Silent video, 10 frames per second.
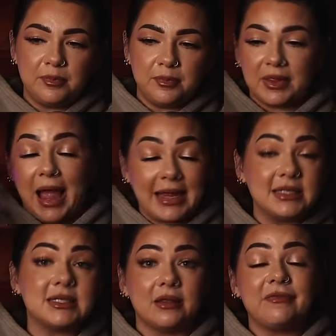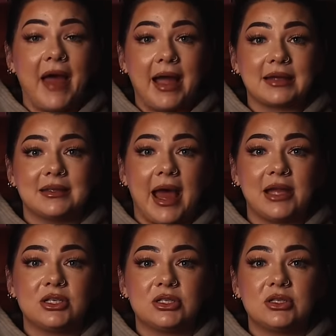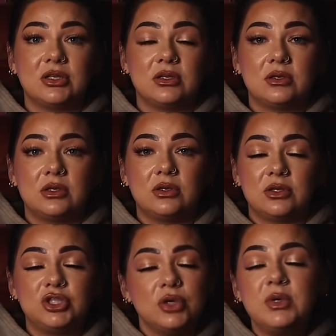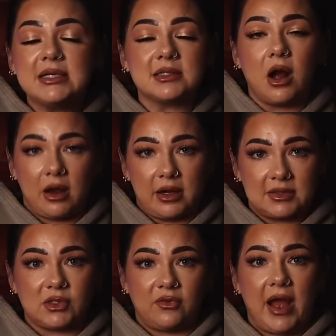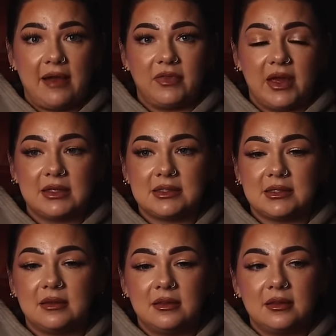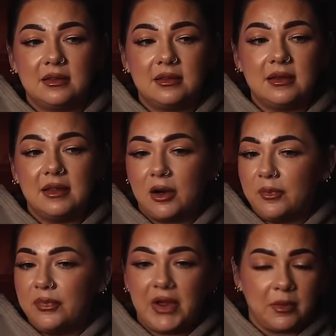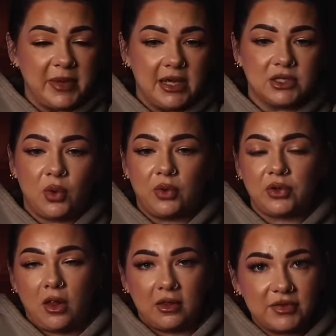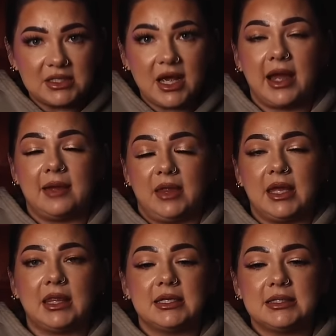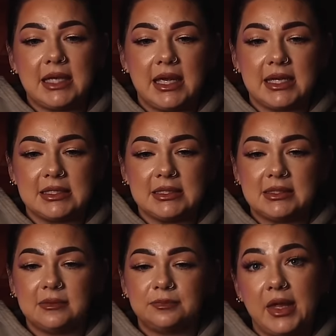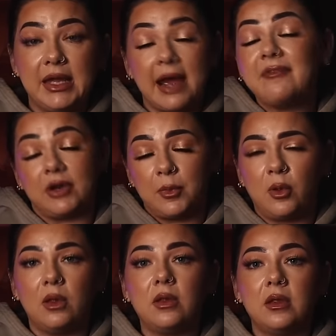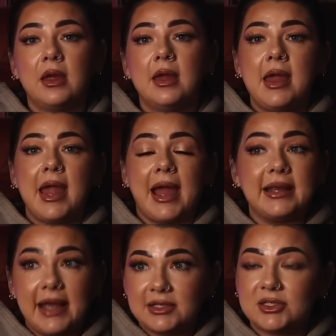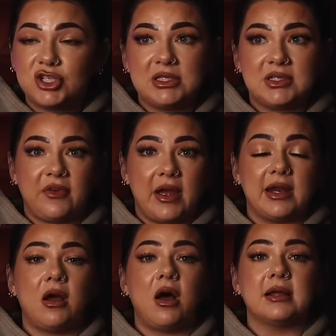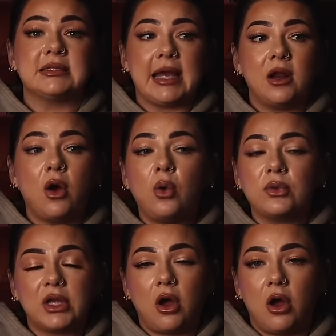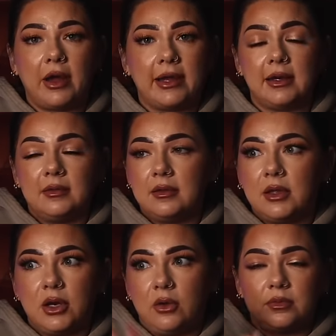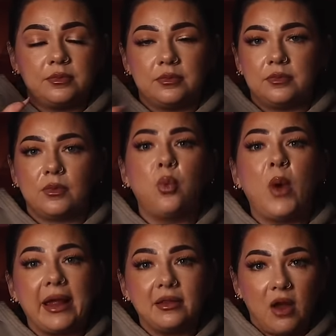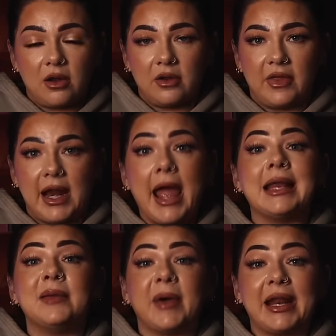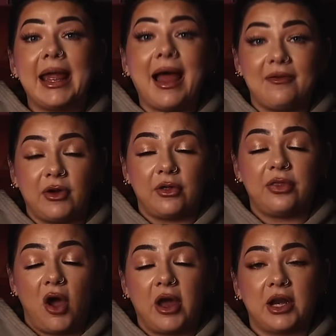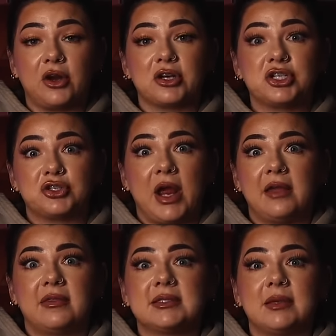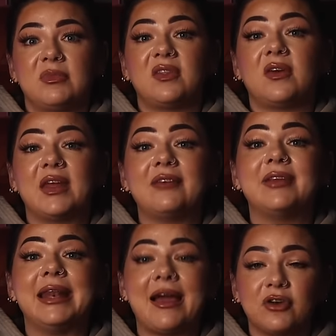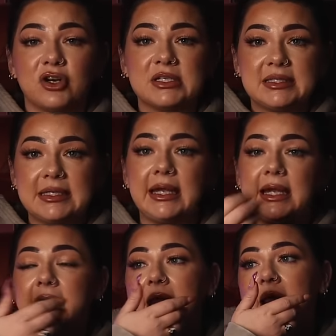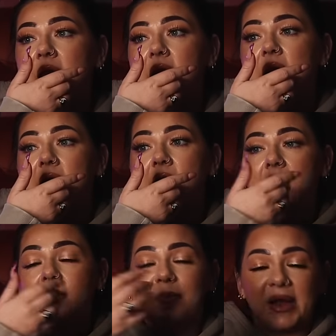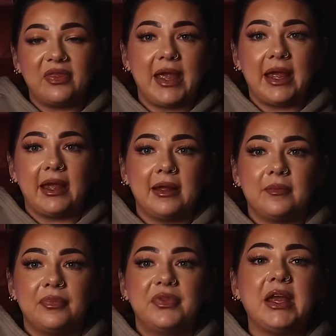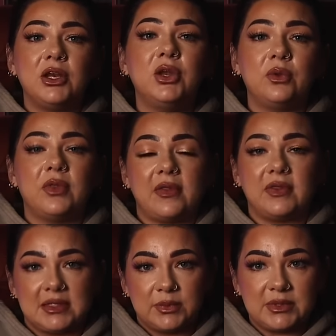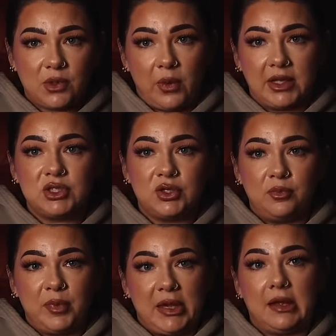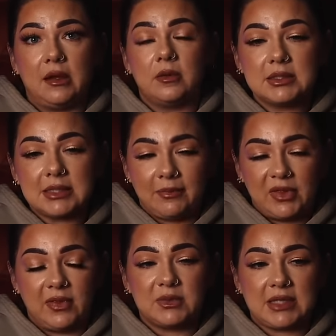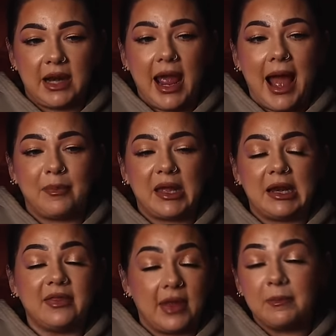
blind to the fact that Judy is not going to survive this. They're being told all of the time, like, this is inevitable. And yes, she's defying odds and holding on, you know, way longer than anybody ever thought in her strength is something that they've never seen. But they knew that this was going to be something that was going to happen and that